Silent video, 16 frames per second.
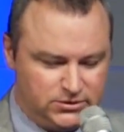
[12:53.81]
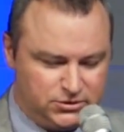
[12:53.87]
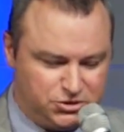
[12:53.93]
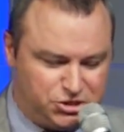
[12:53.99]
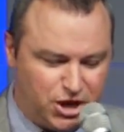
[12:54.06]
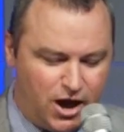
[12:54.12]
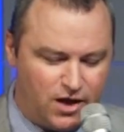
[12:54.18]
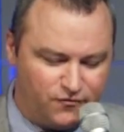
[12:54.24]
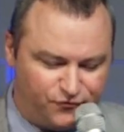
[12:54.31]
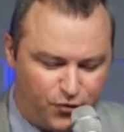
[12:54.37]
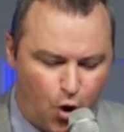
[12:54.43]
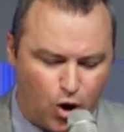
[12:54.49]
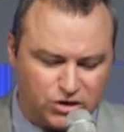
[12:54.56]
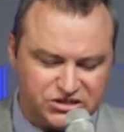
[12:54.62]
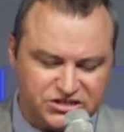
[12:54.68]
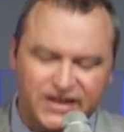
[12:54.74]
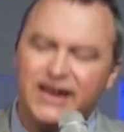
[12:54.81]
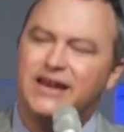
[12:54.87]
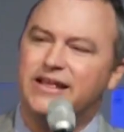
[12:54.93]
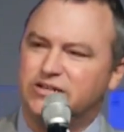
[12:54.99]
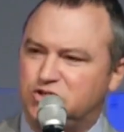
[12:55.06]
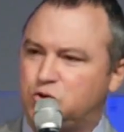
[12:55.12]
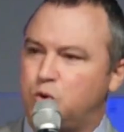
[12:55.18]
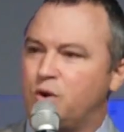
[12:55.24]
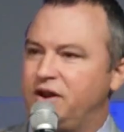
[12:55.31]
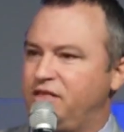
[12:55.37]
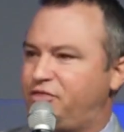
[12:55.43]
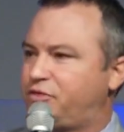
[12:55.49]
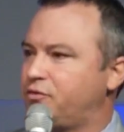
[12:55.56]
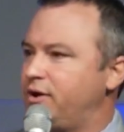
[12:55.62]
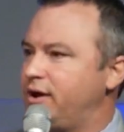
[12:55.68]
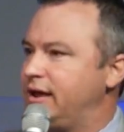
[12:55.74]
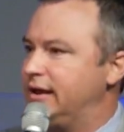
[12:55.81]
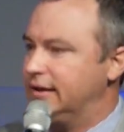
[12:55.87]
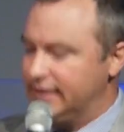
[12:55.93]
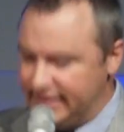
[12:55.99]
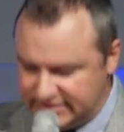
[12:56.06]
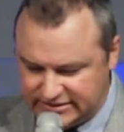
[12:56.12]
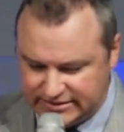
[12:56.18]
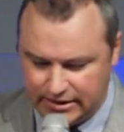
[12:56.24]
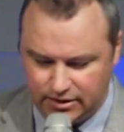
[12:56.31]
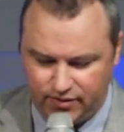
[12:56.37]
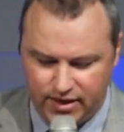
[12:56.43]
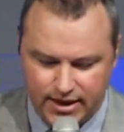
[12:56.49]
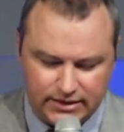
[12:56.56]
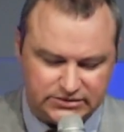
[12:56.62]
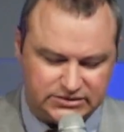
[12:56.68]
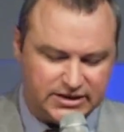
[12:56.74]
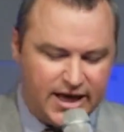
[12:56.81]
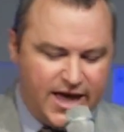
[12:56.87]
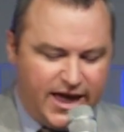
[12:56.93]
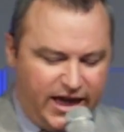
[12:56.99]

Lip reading: John 14 and 23. Listen to this.